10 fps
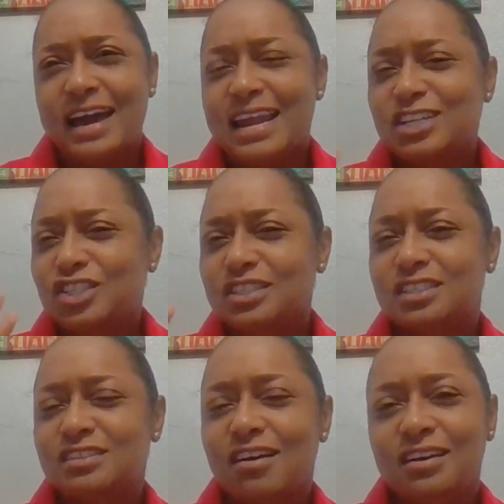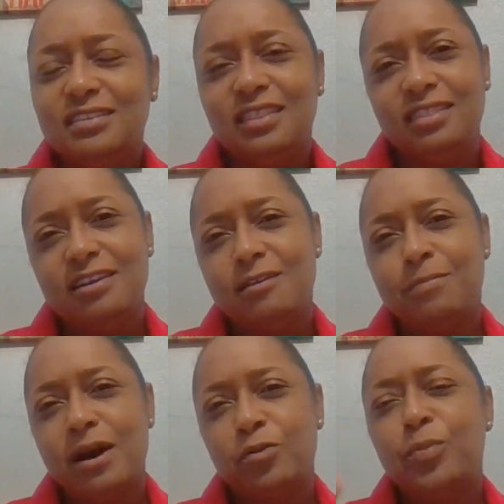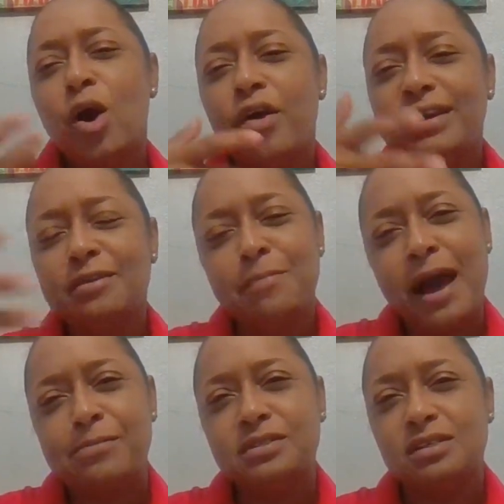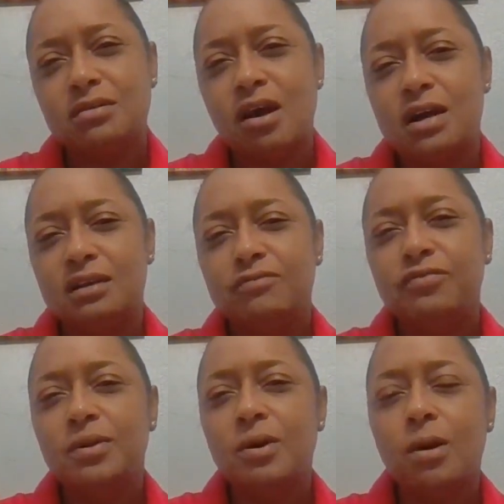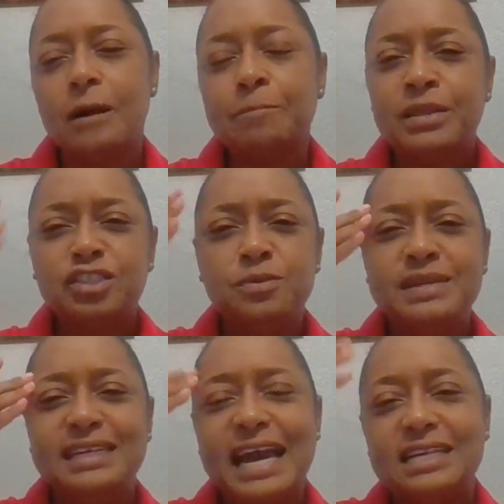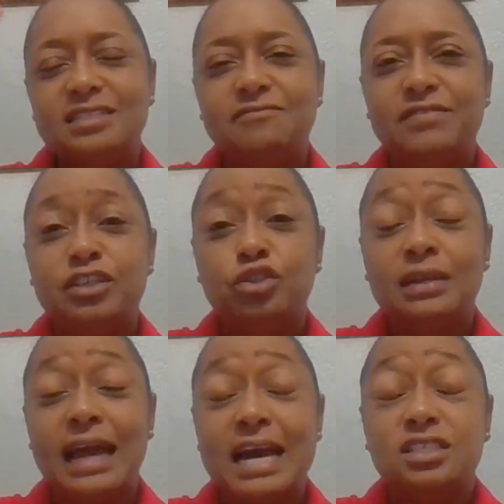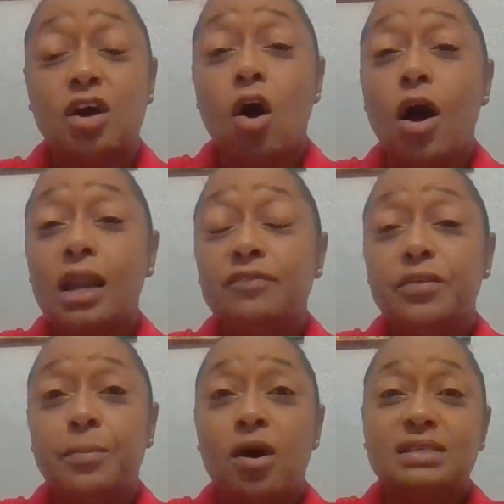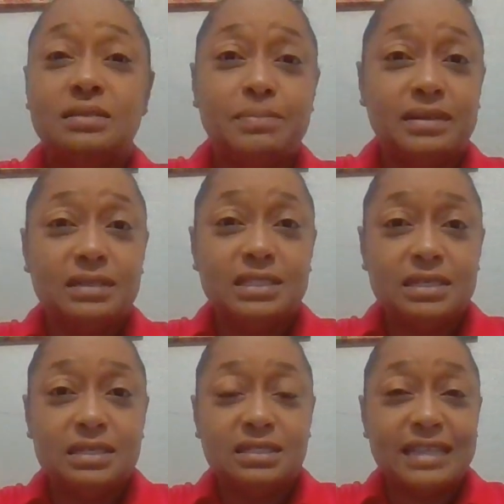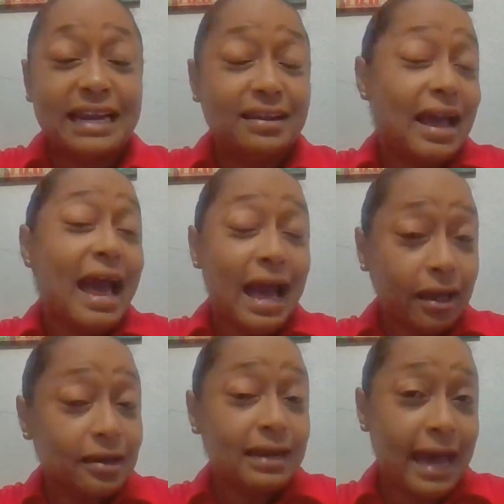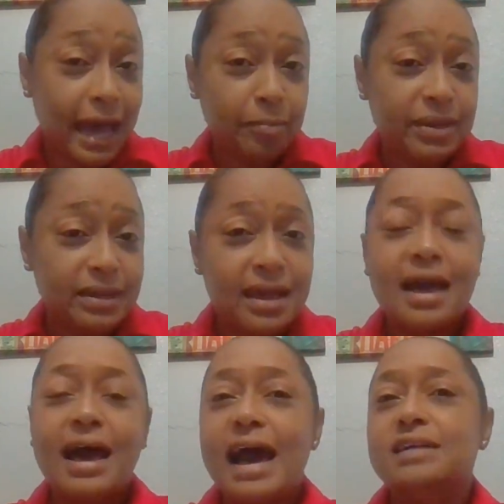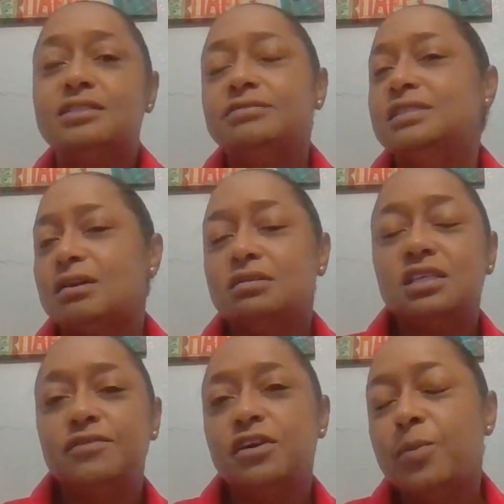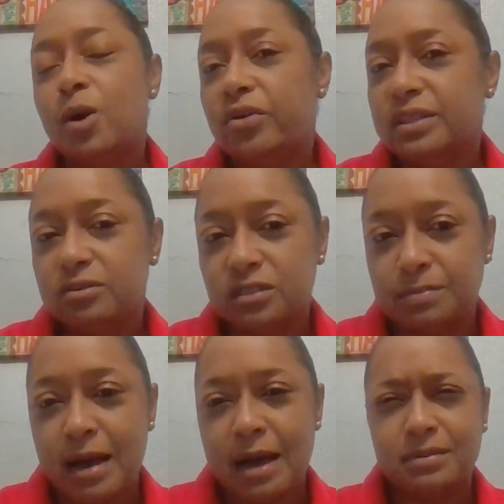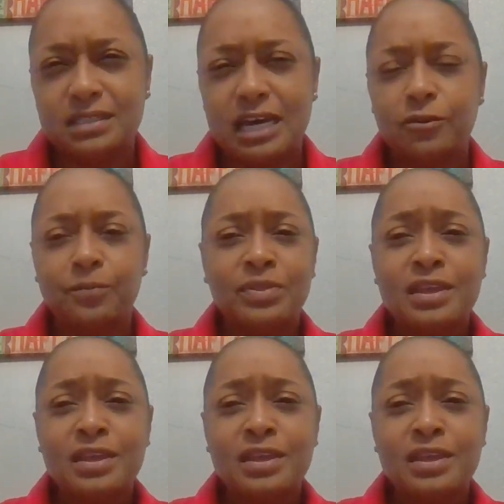And as she started to think about pouring the marbles out on the floor, she began to visualize all of the possibilities that could happen as a result of her pouring those marbles out.